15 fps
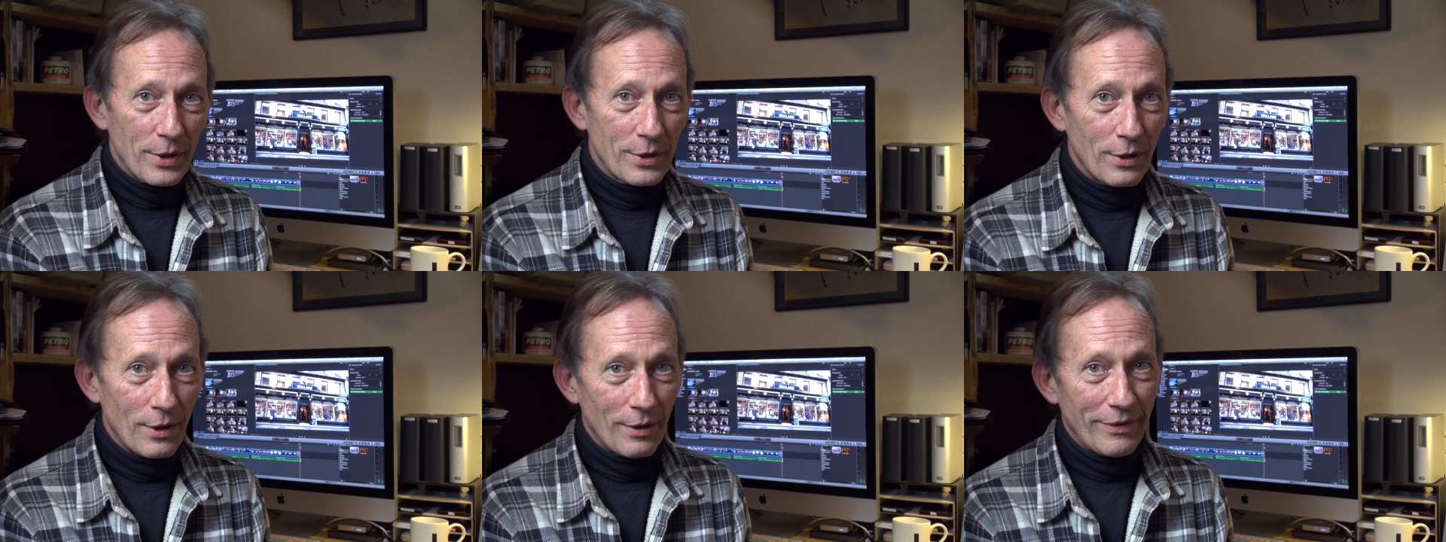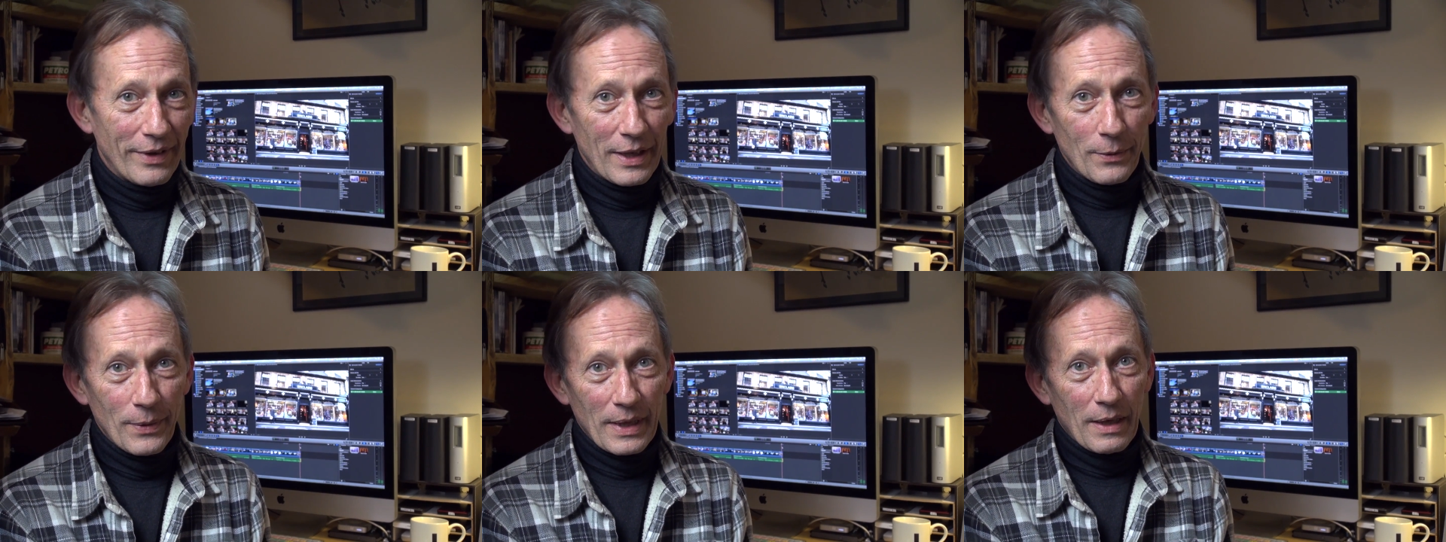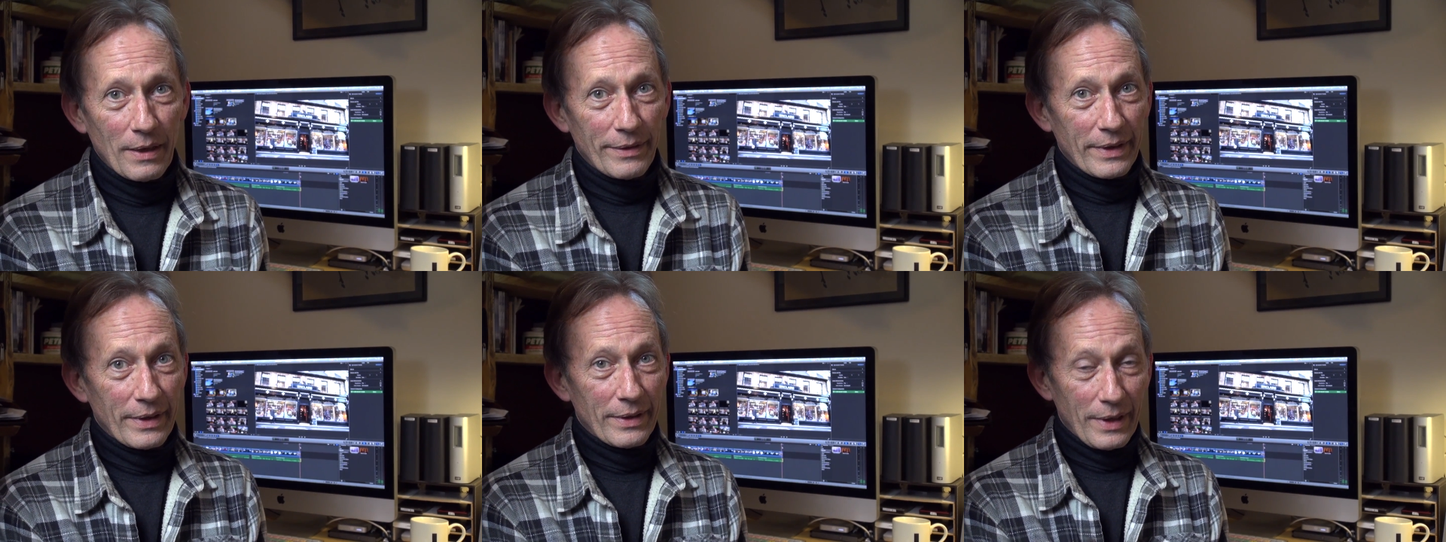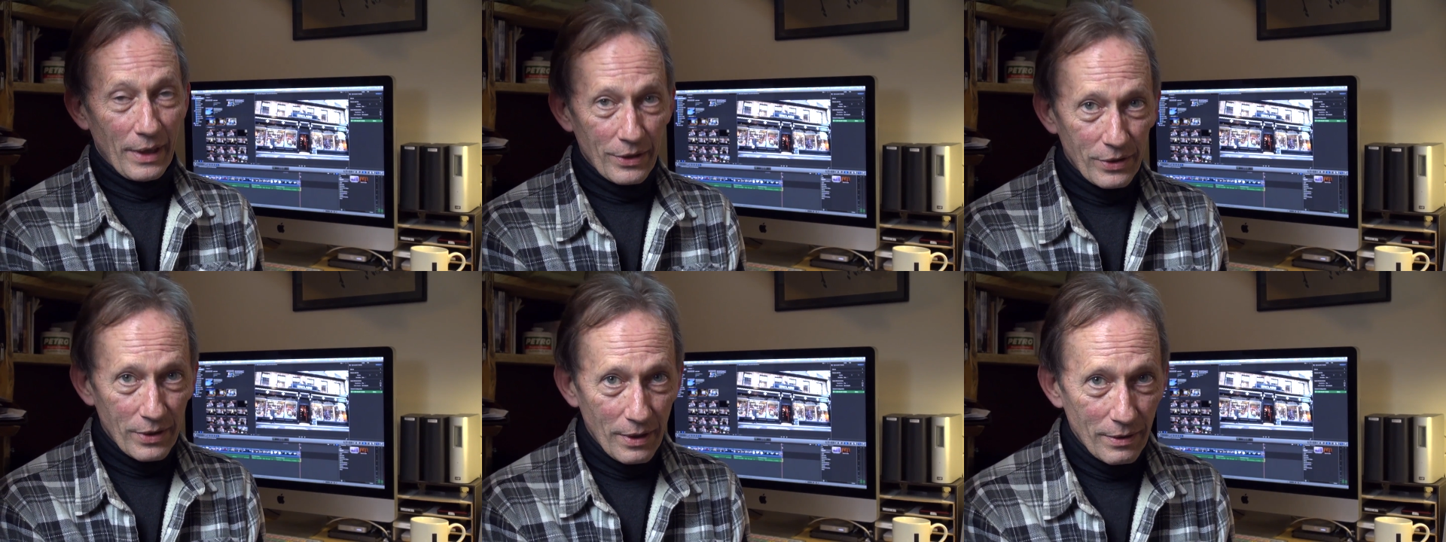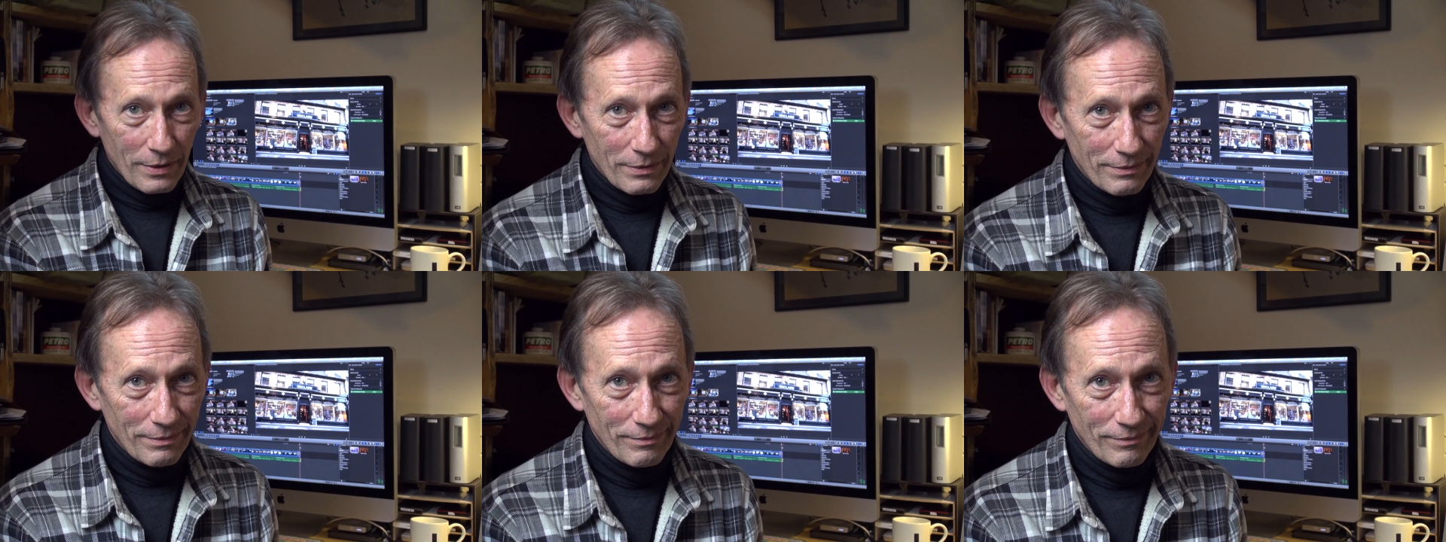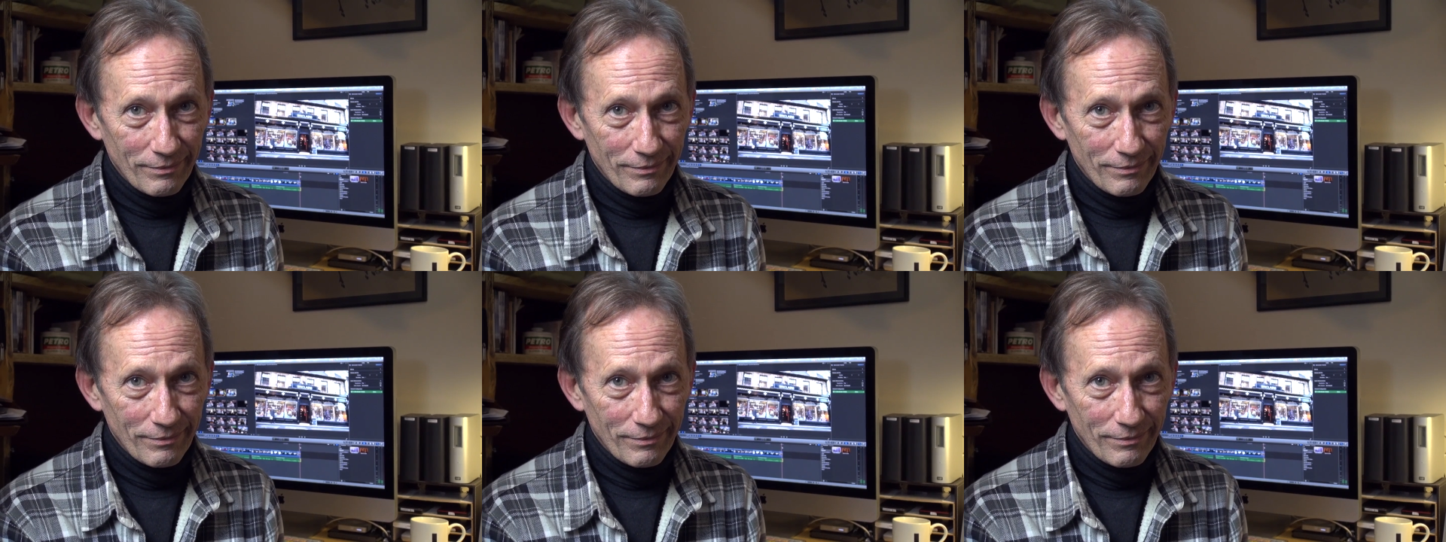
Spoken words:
so if anyone out there does know,